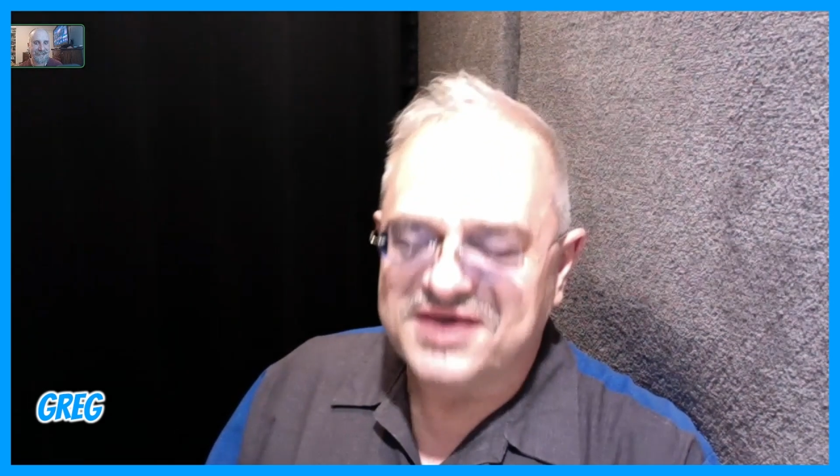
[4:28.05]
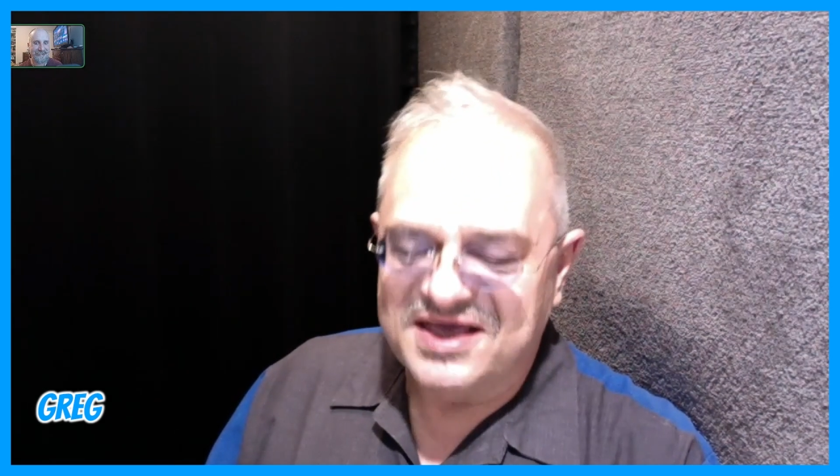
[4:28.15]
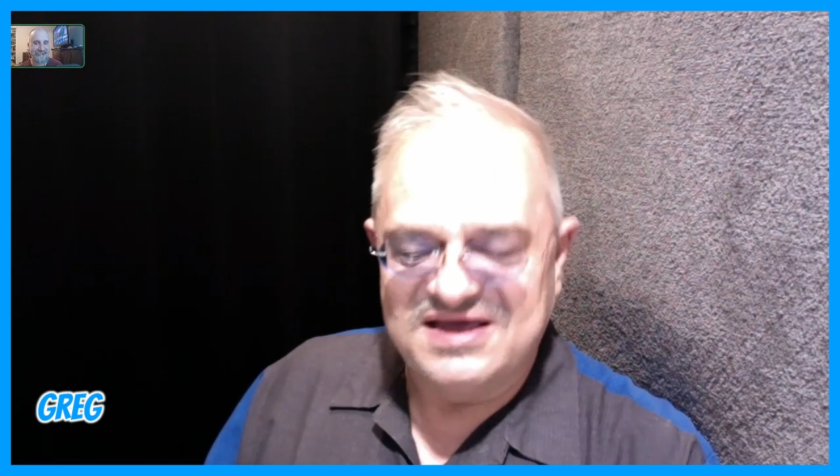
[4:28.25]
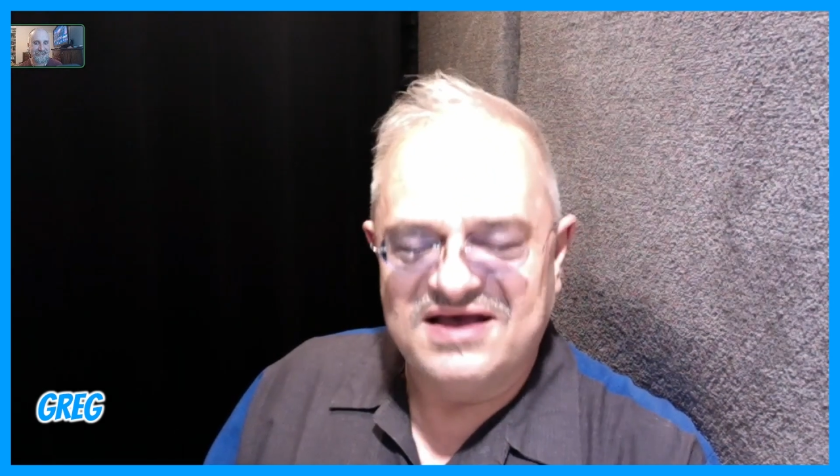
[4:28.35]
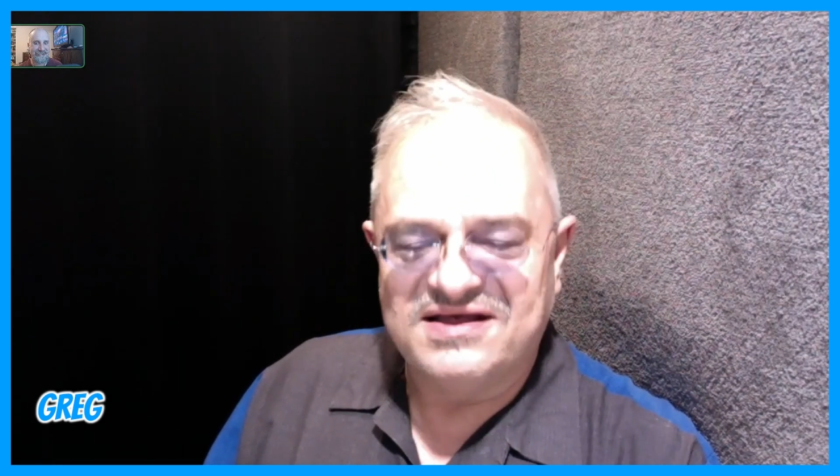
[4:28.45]

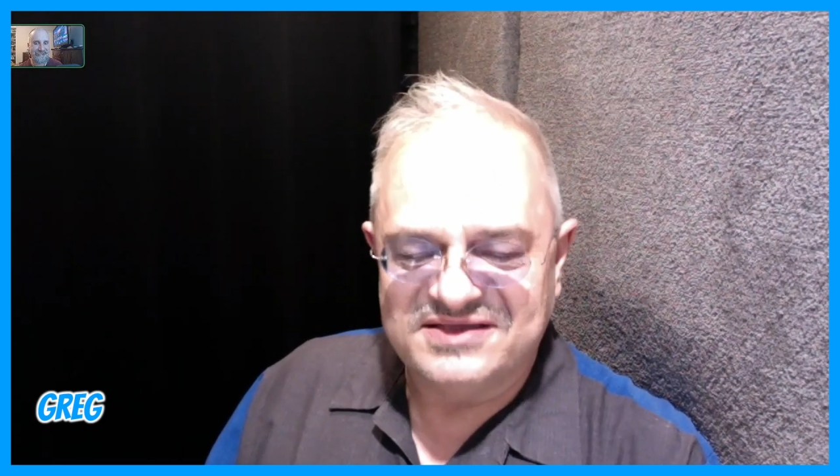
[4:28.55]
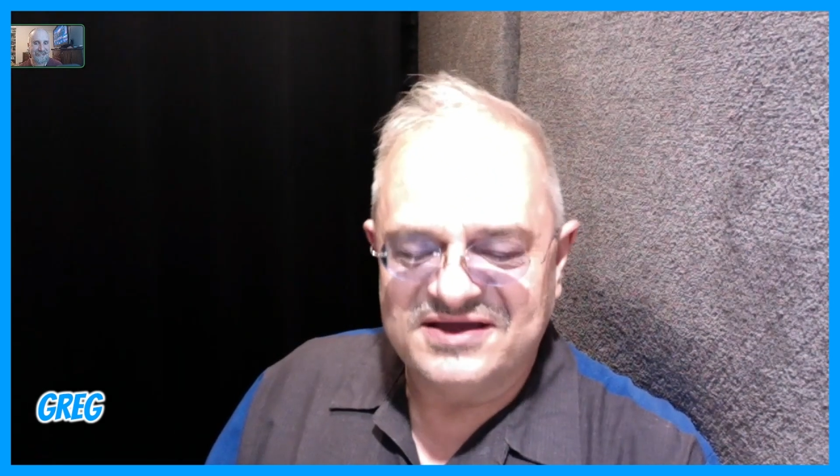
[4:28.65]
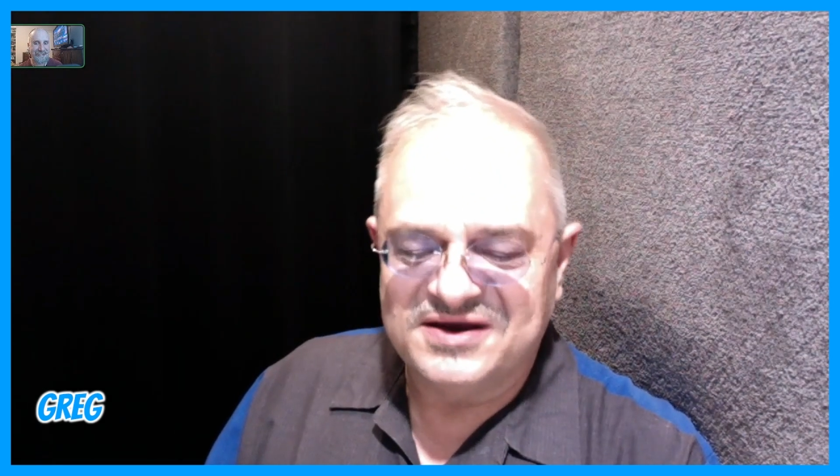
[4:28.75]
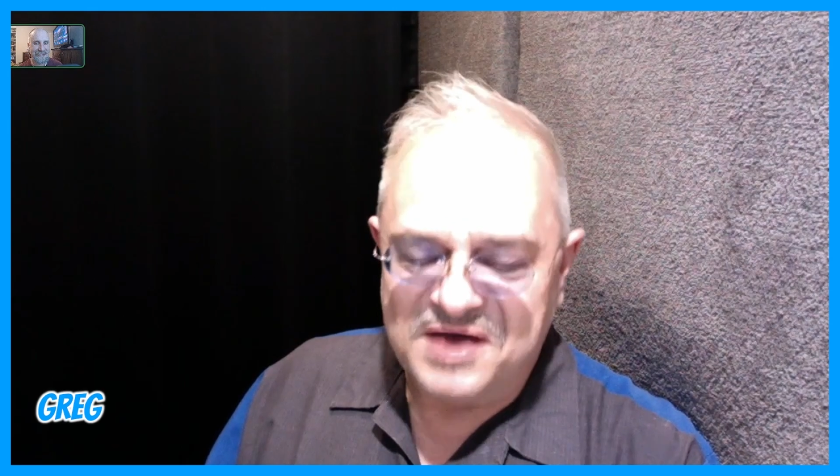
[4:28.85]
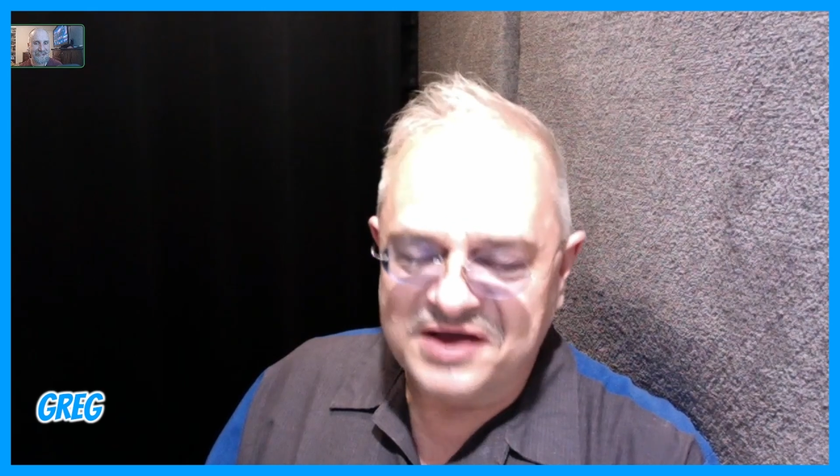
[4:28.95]
That sounds
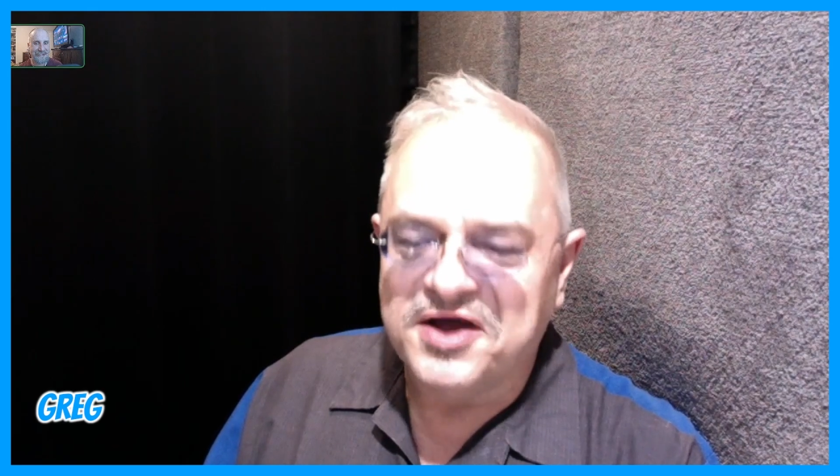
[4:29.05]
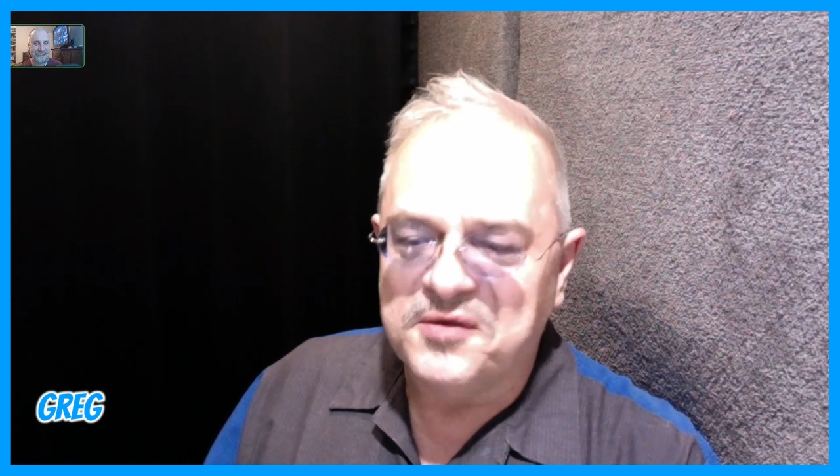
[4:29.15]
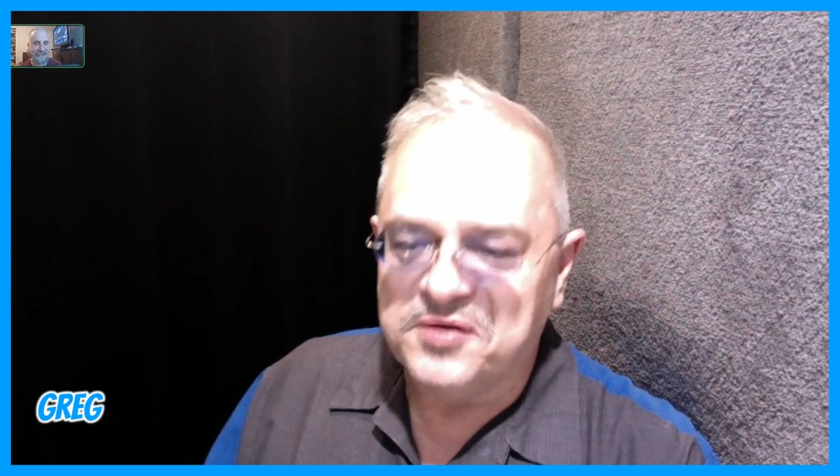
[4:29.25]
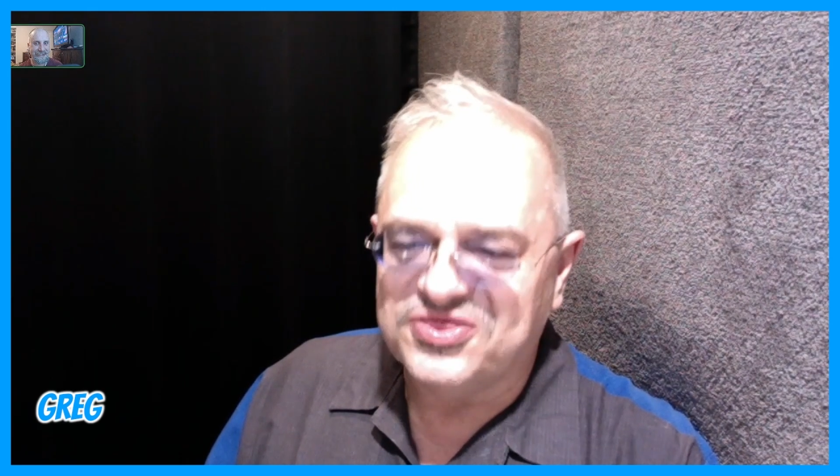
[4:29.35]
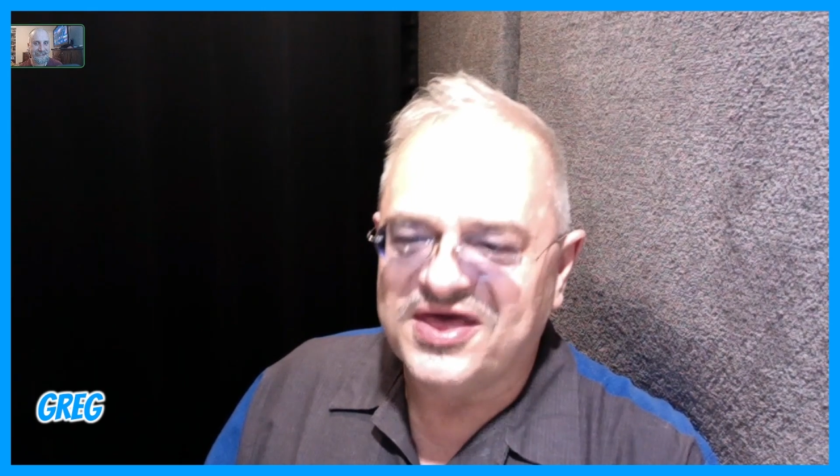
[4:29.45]
okay.
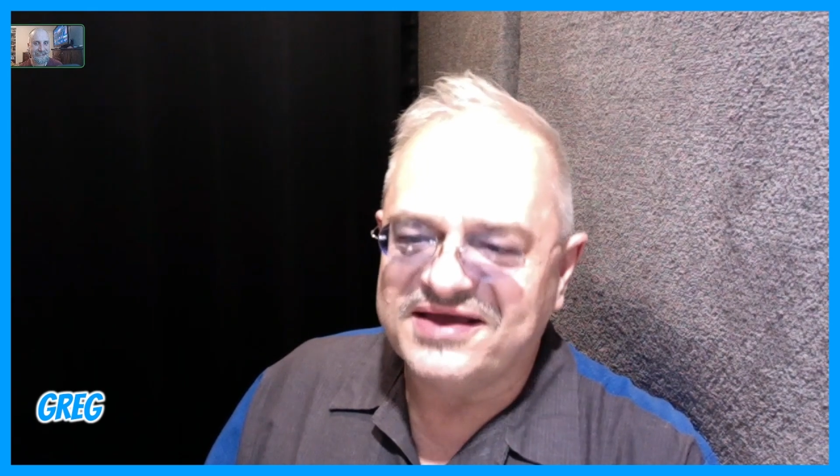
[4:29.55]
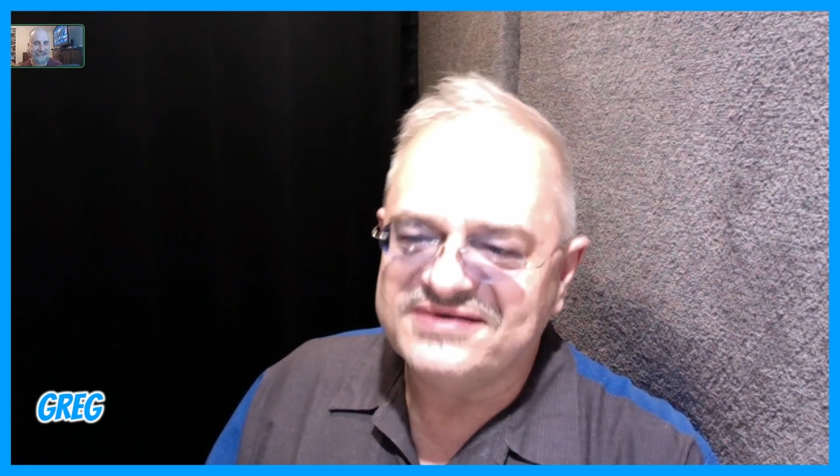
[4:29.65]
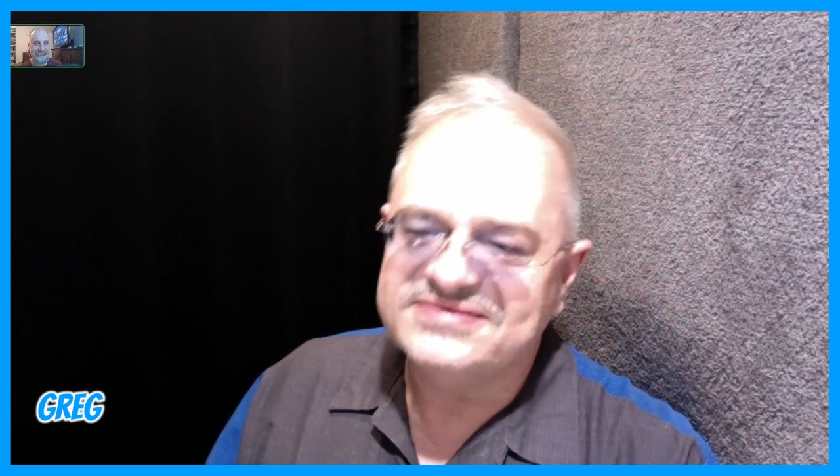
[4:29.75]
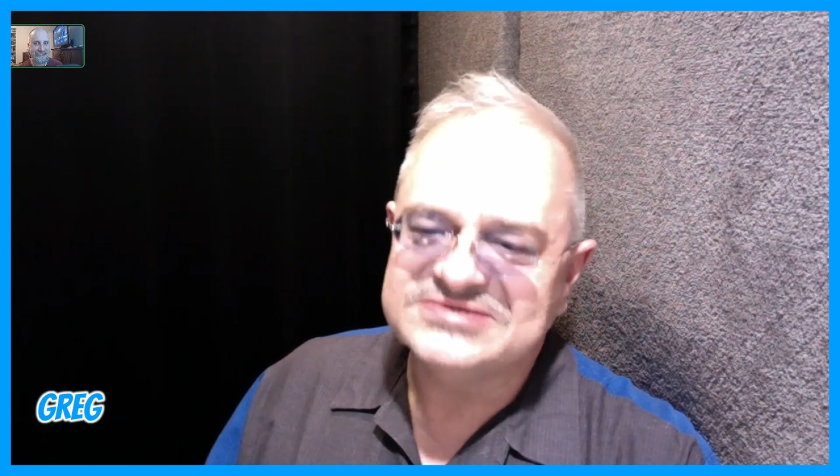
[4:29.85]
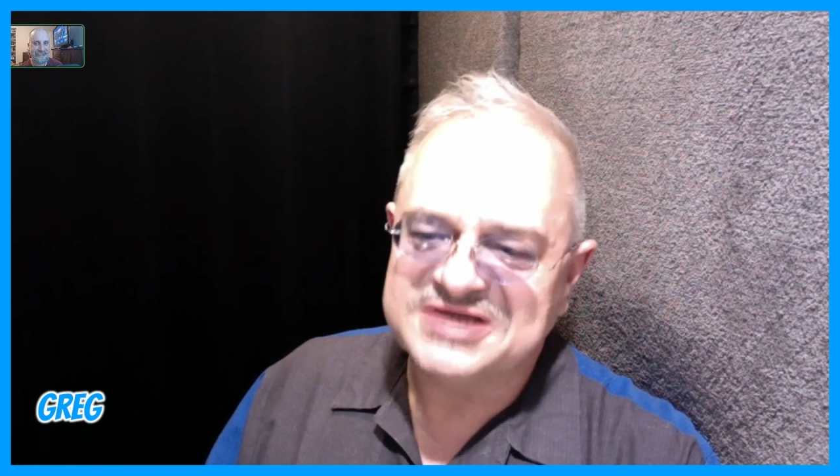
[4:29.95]
I'll
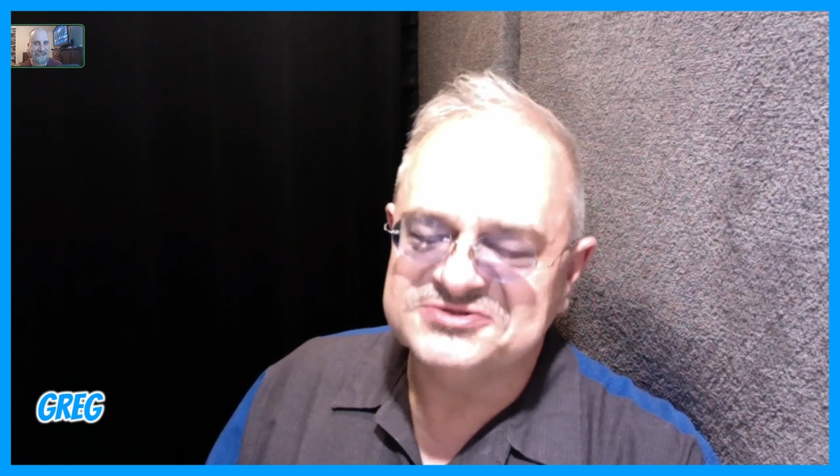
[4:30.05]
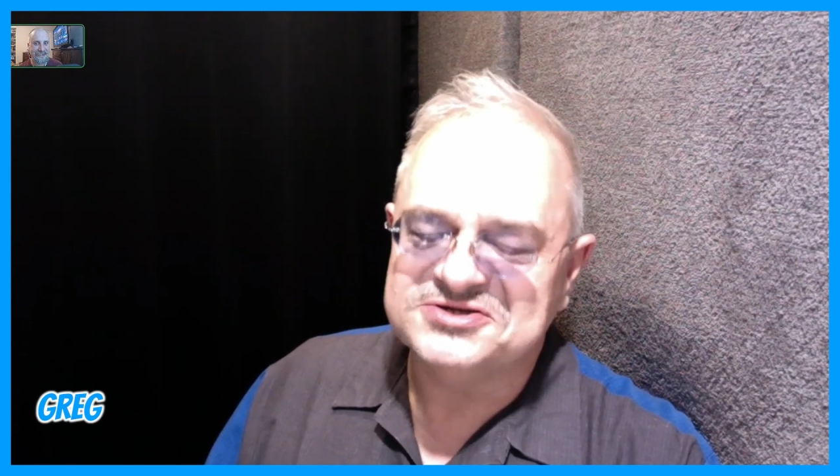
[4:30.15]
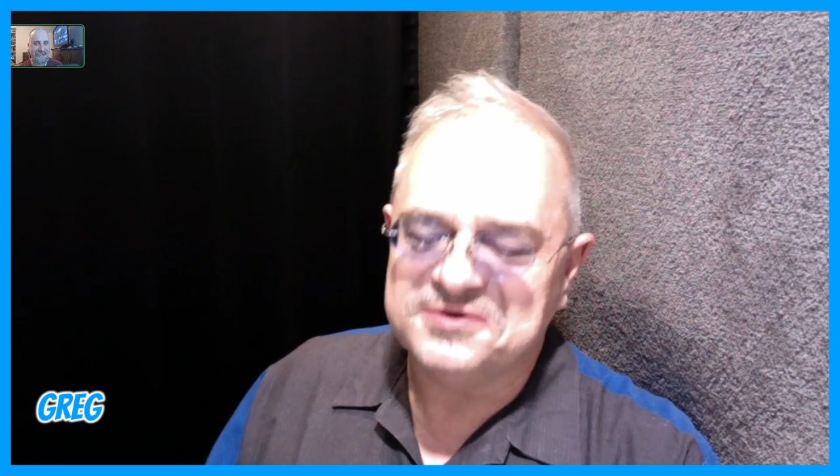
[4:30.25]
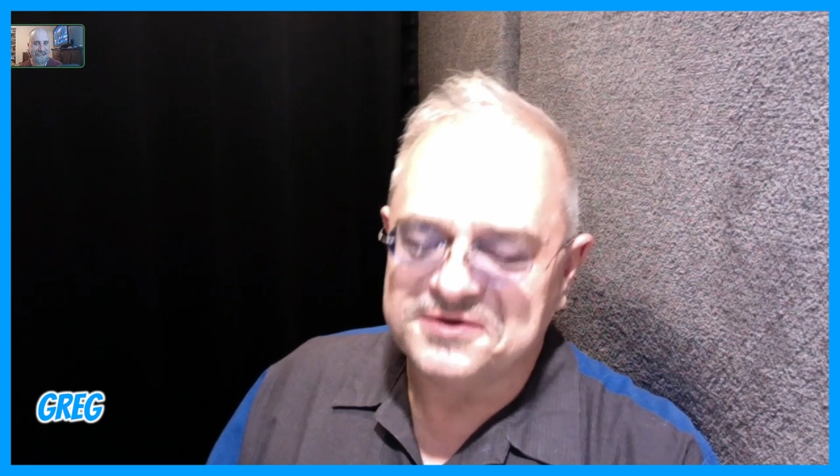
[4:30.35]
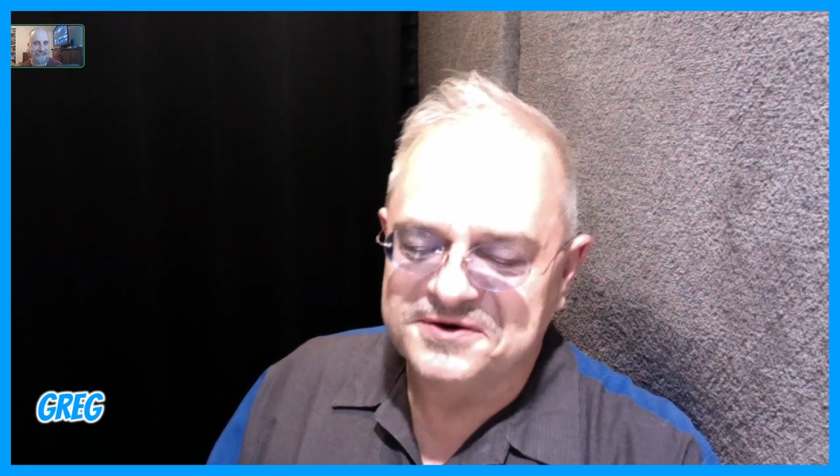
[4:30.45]
go with that.